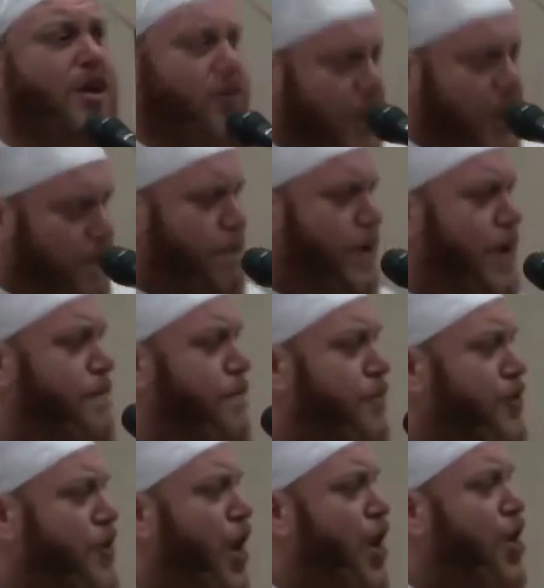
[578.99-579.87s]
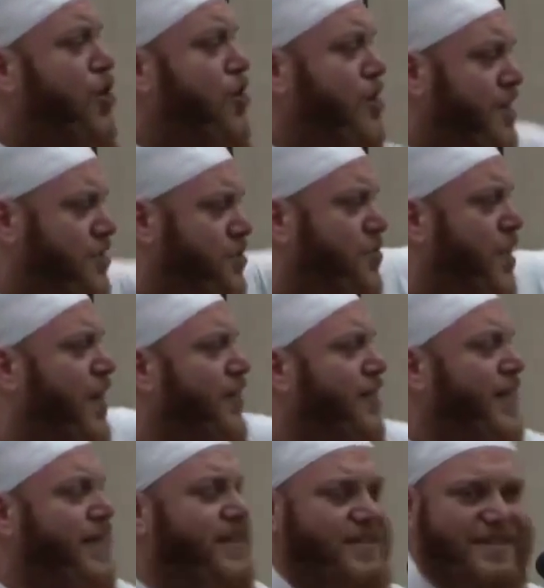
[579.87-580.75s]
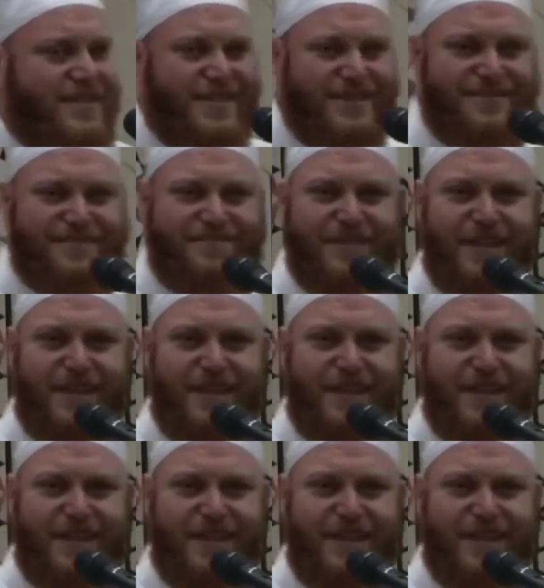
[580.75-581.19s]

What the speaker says: Let people know who Israel is.